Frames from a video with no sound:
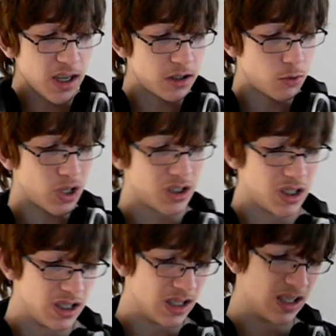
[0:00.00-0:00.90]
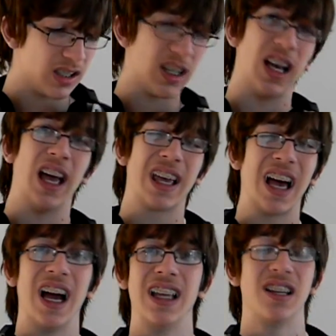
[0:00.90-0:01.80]
next question is a
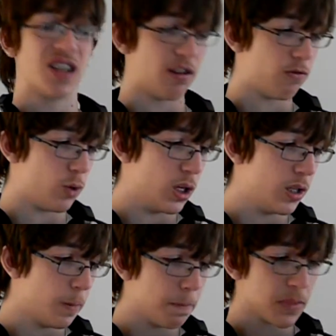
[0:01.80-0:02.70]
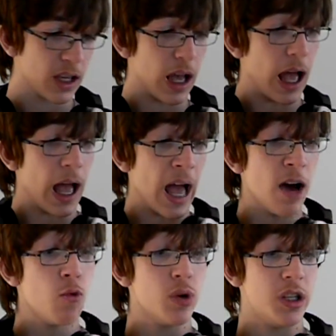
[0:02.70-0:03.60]
kinda tough one.
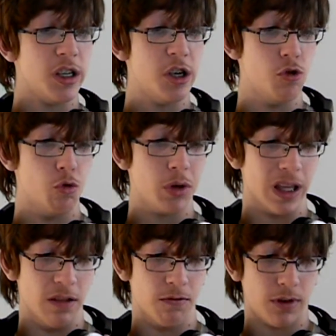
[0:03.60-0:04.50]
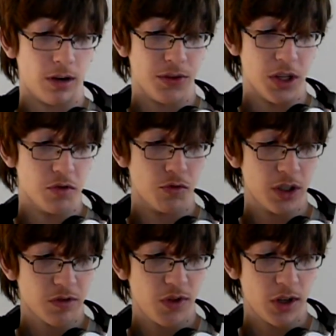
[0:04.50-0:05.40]
How would you get involved in the
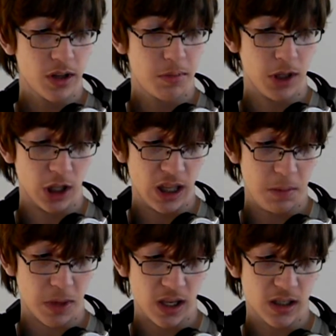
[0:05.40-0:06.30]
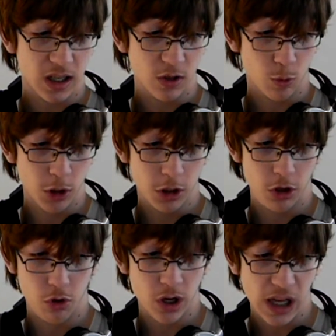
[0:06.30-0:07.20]
Richfield community based on the work
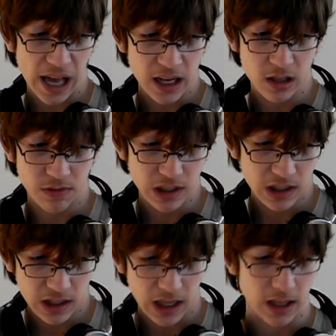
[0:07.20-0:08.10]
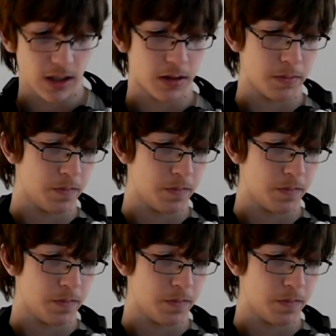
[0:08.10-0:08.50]
your activist did?